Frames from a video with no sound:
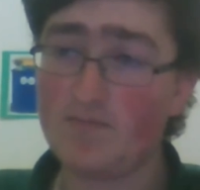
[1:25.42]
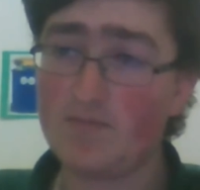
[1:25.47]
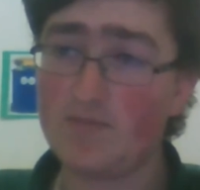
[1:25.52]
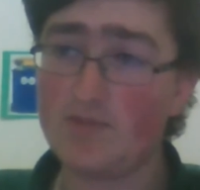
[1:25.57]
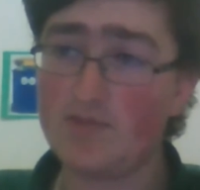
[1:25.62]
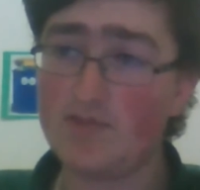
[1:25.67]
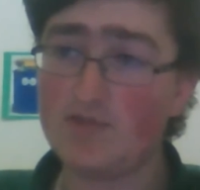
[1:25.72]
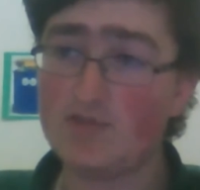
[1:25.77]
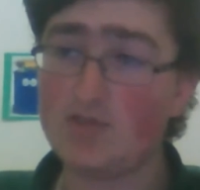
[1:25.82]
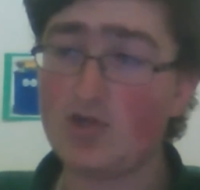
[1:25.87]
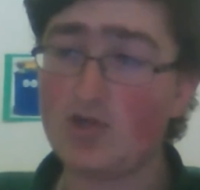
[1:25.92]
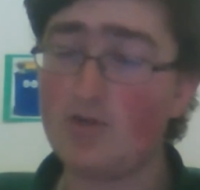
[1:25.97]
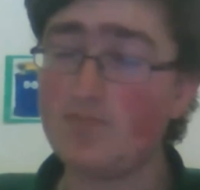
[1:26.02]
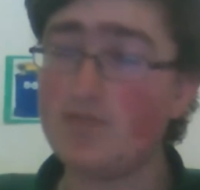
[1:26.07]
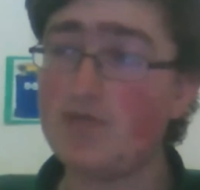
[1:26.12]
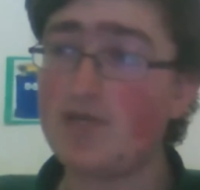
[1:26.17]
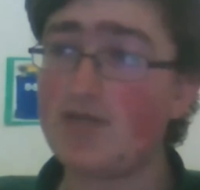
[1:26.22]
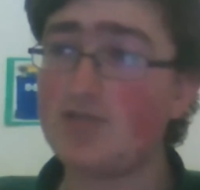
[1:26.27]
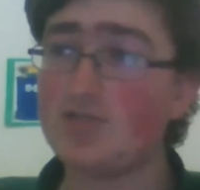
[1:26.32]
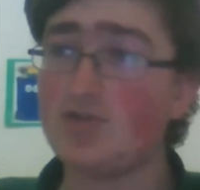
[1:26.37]
top
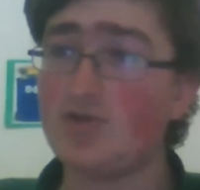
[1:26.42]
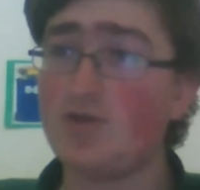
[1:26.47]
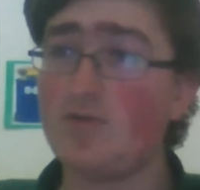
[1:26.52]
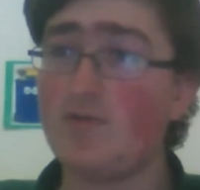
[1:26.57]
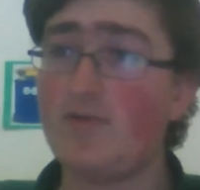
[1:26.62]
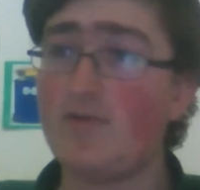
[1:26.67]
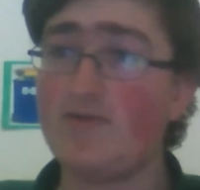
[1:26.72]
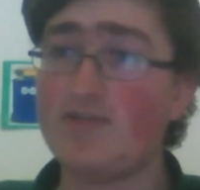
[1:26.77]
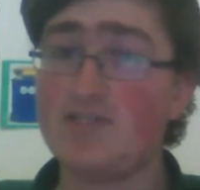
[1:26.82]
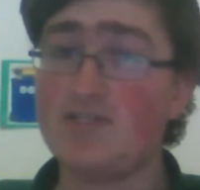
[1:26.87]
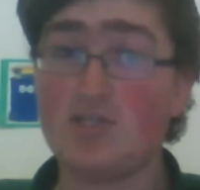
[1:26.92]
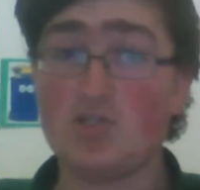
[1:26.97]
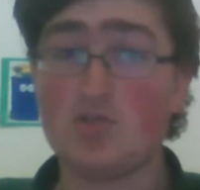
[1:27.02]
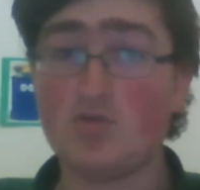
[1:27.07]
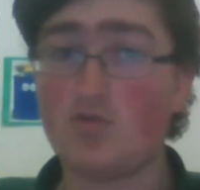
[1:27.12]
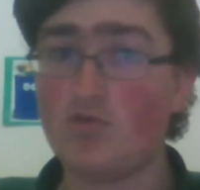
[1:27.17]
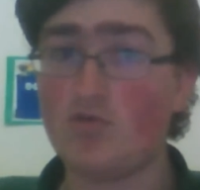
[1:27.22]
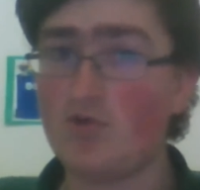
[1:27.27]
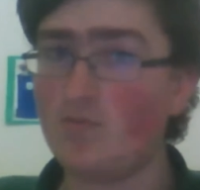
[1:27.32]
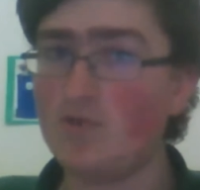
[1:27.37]
decks you're going to be facing in
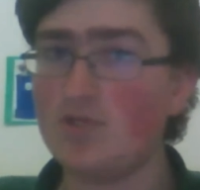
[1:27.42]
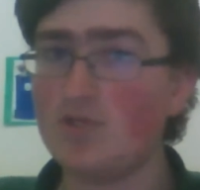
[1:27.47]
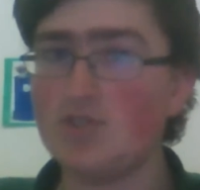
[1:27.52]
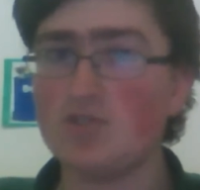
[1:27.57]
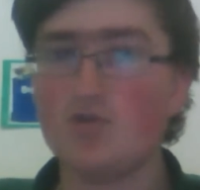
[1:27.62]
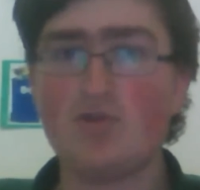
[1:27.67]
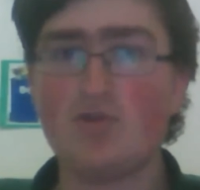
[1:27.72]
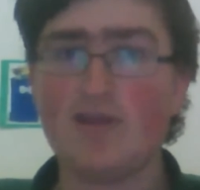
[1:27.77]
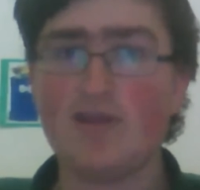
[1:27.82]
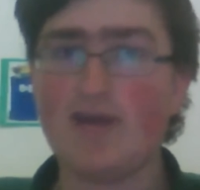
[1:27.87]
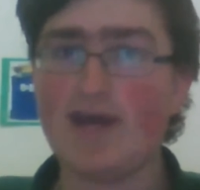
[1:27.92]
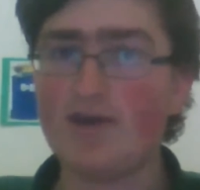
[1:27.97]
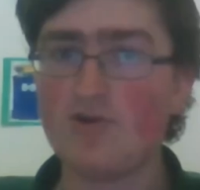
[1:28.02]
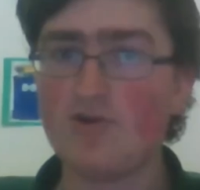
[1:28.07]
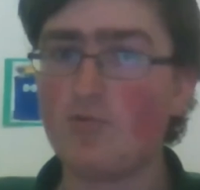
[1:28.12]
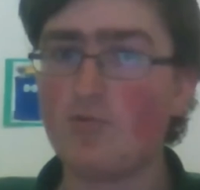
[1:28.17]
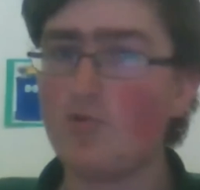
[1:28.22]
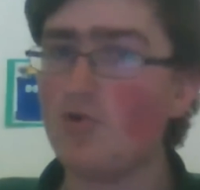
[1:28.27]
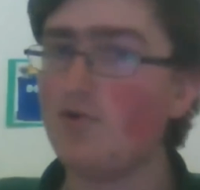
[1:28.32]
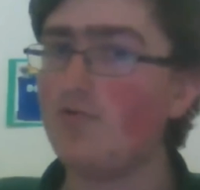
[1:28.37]
tournaments, on ladder,
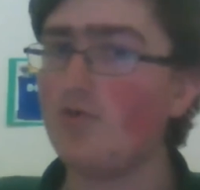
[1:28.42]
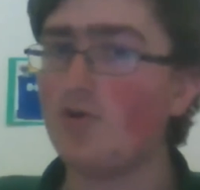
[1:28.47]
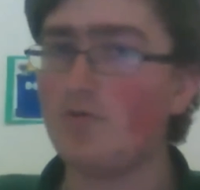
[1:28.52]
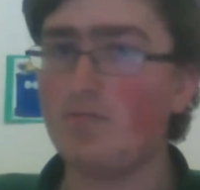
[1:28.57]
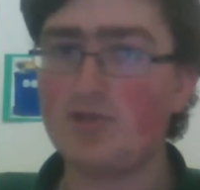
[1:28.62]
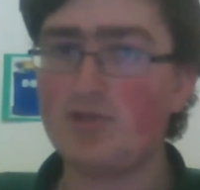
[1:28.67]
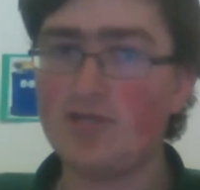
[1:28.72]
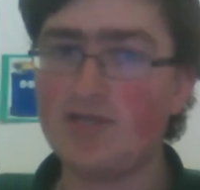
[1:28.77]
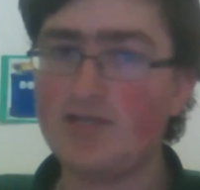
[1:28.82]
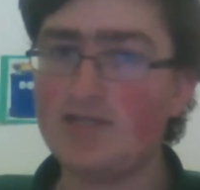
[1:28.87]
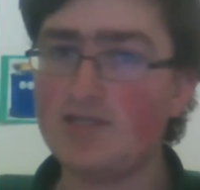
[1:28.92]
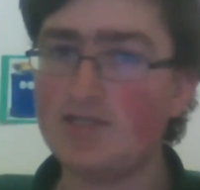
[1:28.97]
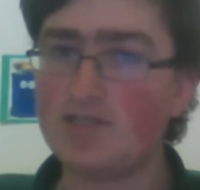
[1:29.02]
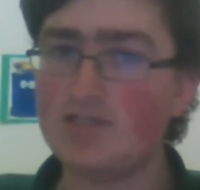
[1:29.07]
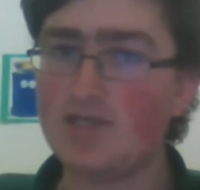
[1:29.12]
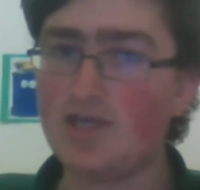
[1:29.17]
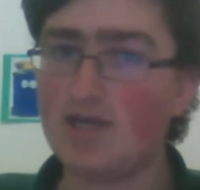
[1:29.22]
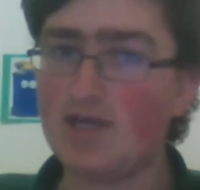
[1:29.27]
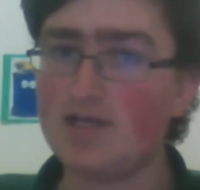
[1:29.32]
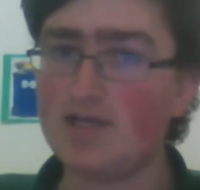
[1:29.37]
what you've got to play test
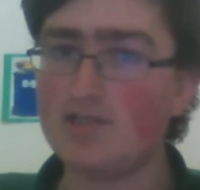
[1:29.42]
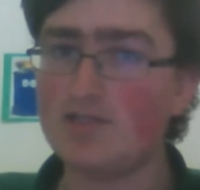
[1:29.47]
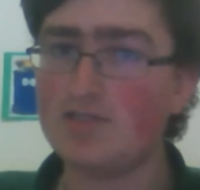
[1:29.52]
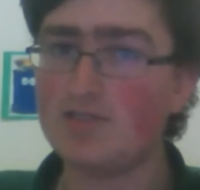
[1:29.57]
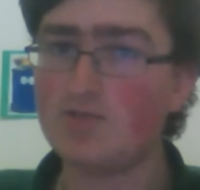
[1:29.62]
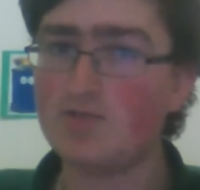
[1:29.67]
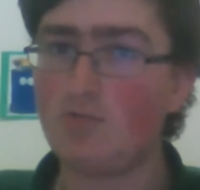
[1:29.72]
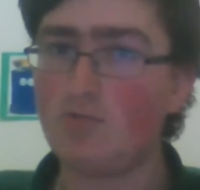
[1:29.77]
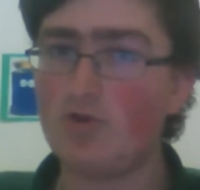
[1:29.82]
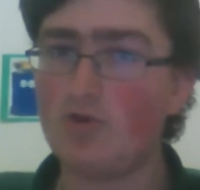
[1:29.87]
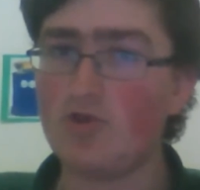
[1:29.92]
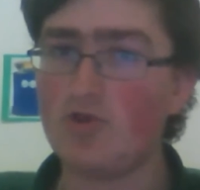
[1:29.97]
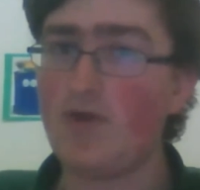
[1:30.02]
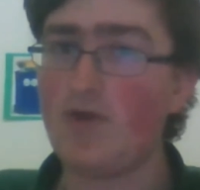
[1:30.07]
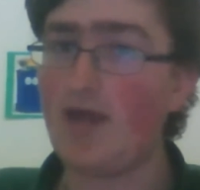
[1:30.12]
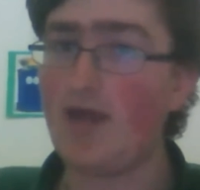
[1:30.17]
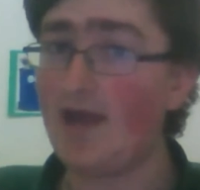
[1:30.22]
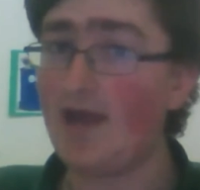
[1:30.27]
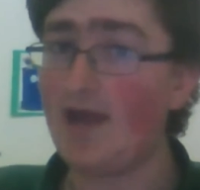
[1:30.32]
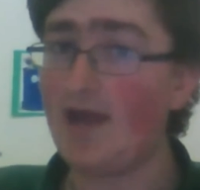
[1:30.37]
against, what you
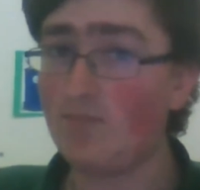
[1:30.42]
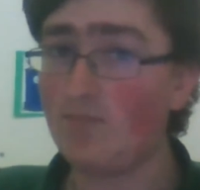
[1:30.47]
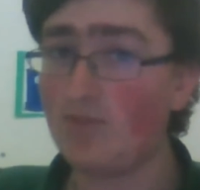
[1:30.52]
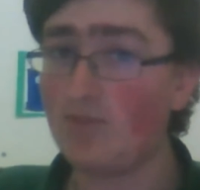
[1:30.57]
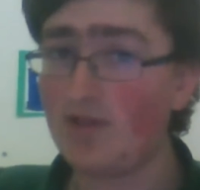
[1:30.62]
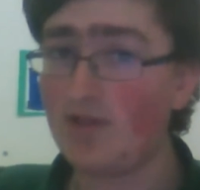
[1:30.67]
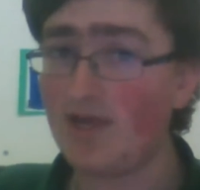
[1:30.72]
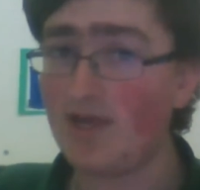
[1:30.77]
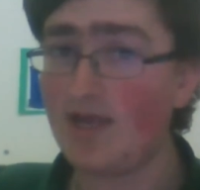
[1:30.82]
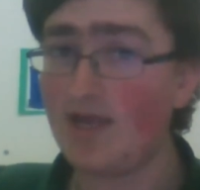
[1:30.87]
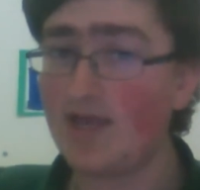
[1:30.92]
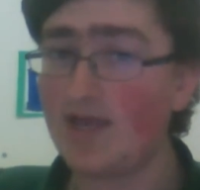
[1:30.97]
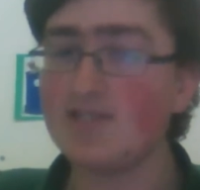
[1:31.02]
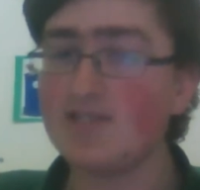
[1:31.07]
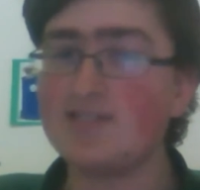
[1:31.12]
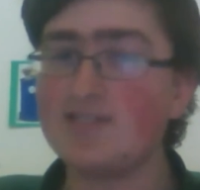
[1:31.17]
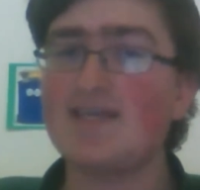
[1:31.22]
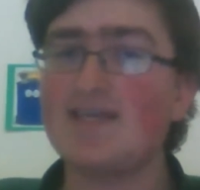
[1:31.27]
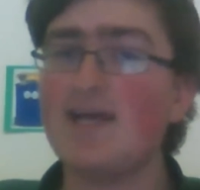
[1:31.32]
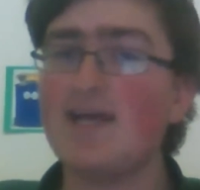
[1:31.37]
can play, the
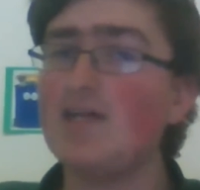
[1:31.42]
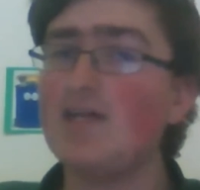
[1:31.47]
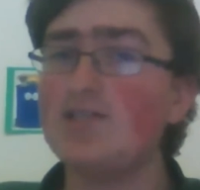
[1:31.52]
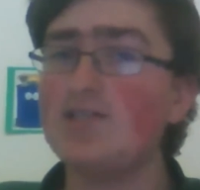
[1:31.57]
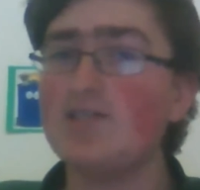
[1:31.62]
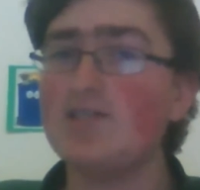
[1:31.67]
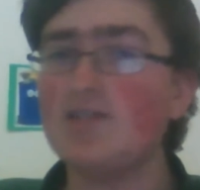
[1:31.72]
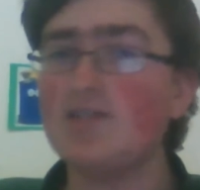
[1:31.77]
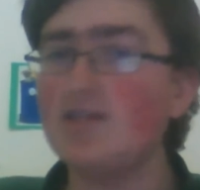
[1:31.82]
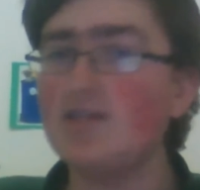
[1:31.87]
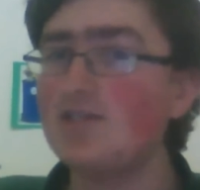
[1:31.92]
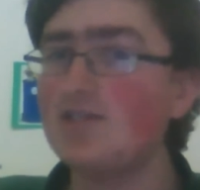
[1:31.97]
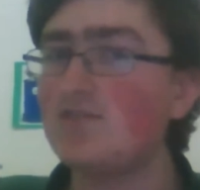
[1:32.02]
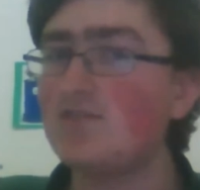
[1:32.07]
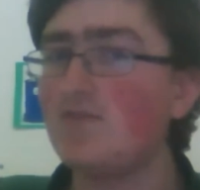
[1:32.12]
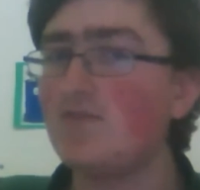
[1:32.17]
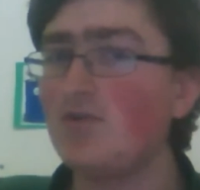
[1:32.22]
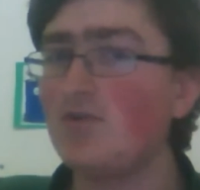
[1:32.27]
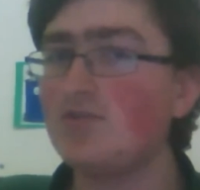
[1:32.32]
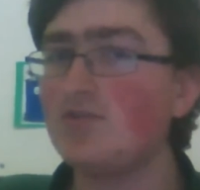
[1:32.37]
skeleton list of
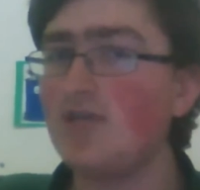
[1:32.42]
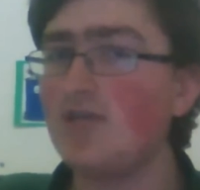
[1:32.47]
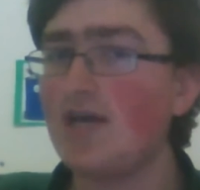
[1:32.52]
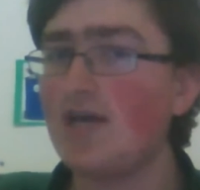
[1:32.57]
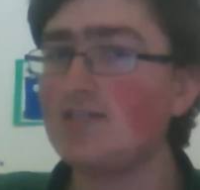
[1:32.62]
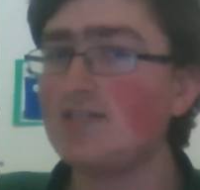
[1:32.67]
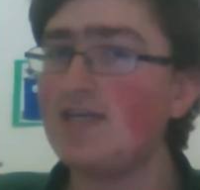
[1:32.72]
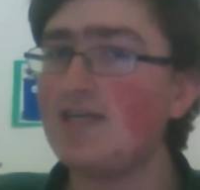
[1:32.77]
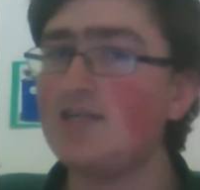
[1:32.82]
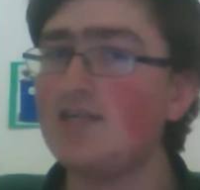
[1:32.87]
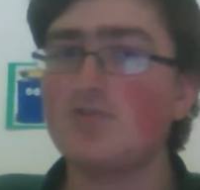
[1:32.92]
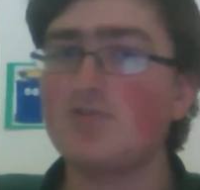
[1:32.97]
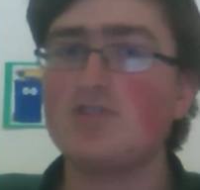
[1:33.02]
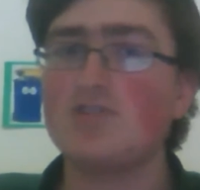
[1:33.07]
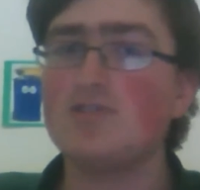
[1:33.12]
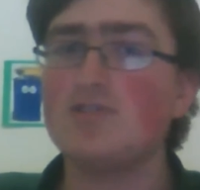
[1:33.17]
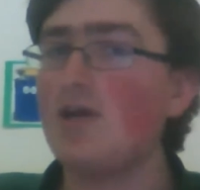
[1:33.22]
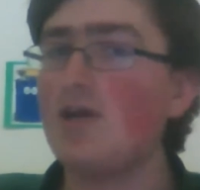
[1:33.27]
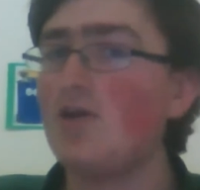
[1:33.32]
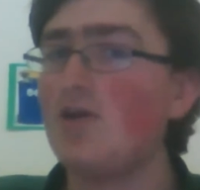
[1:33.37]
those decks, any sort of
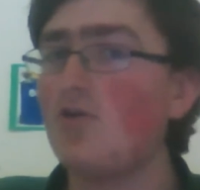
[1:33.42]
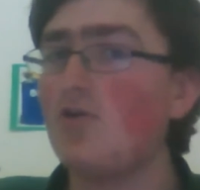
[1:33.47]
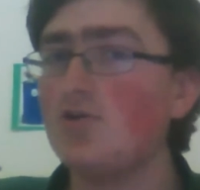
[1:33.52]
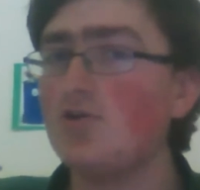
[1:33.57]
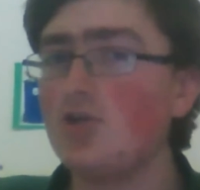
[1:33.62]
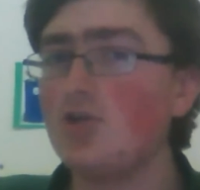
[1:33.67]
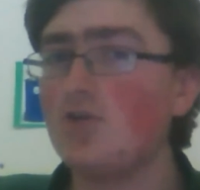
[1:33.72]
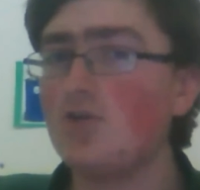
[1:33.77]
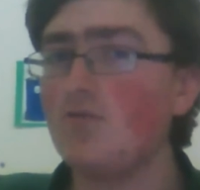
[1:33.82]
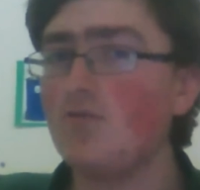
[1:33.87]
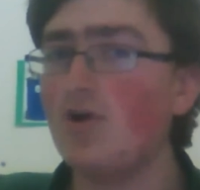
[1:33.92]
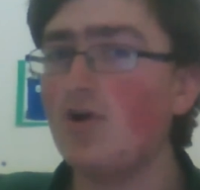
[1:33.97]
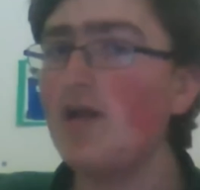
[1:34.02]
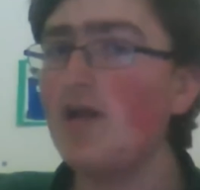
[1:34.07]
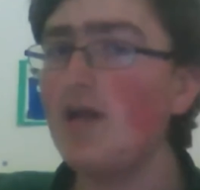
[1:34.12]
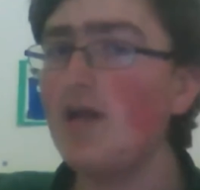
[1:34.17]
tech cards you can run.